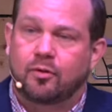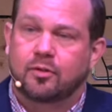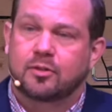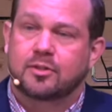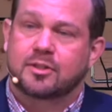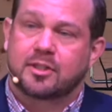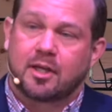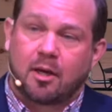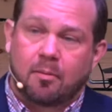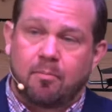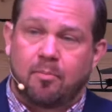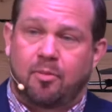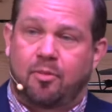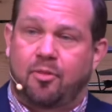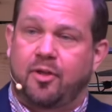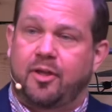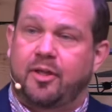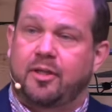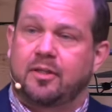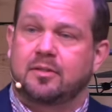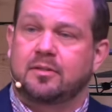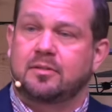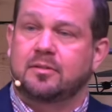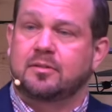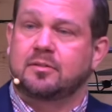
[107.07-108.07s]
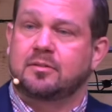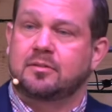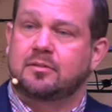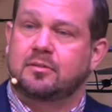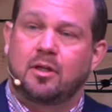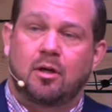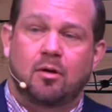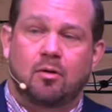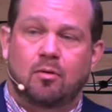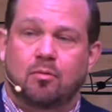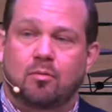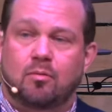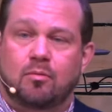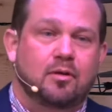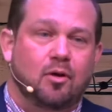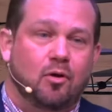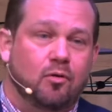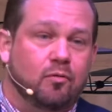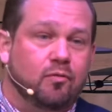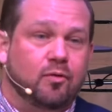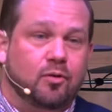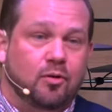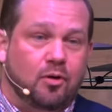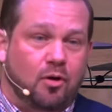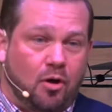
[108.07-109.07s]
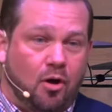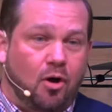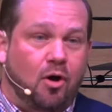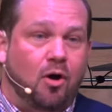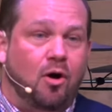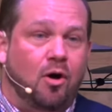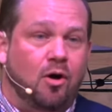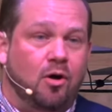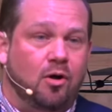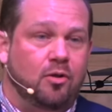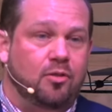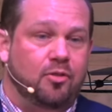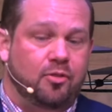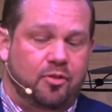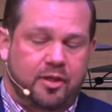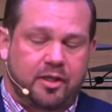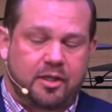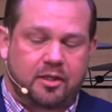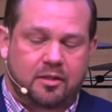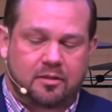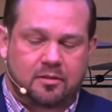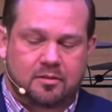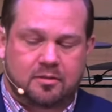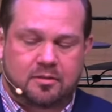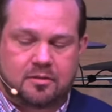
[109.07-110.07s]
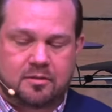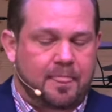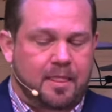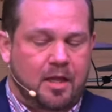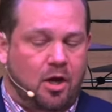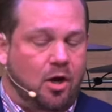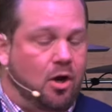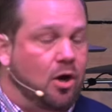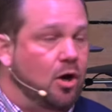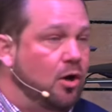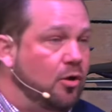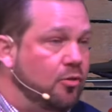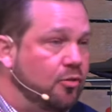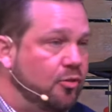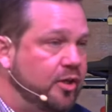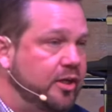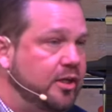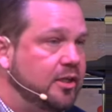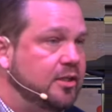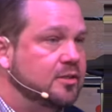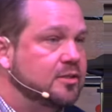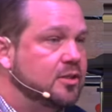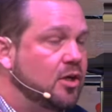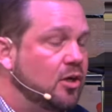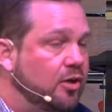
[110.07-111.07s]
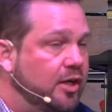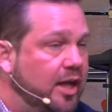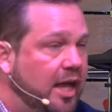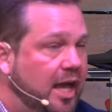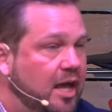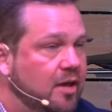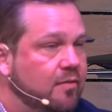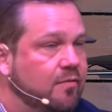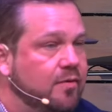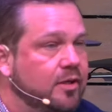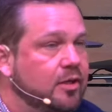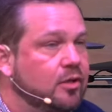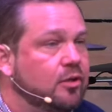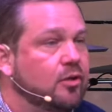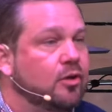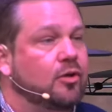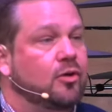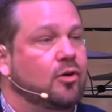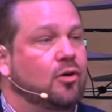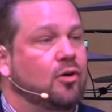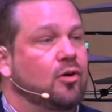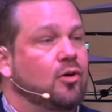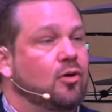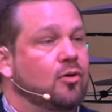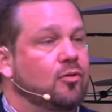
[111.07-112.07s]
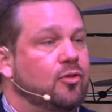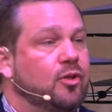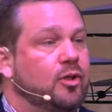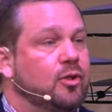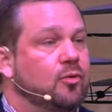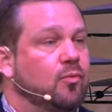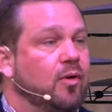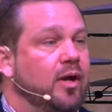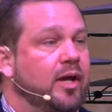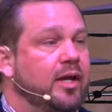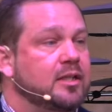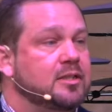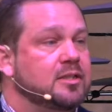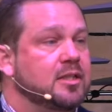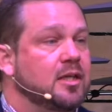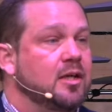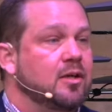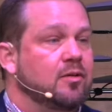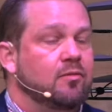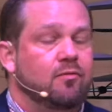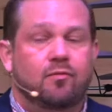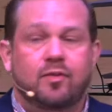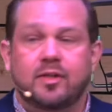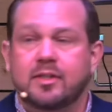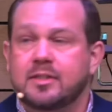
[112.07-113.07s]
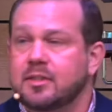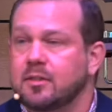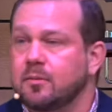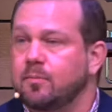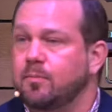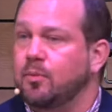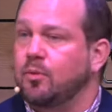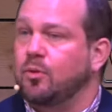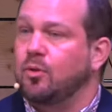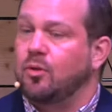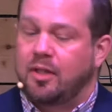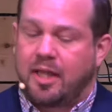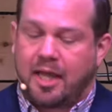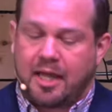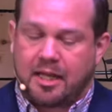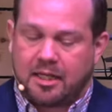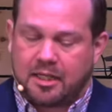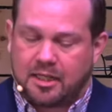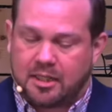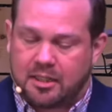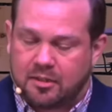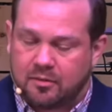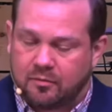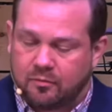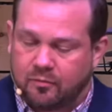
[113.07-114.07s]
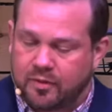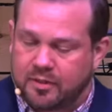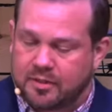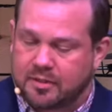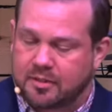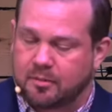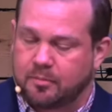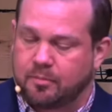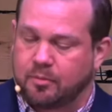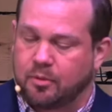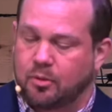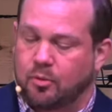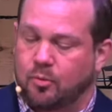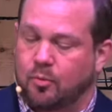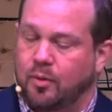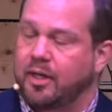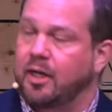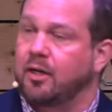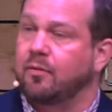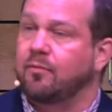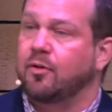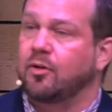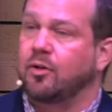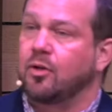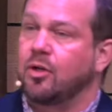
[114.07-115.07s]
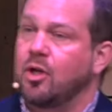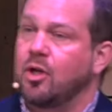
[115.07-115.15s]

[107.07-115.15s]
some things. No, over all things. All things on heaven and on earth, he writes, visible and invisible, whatever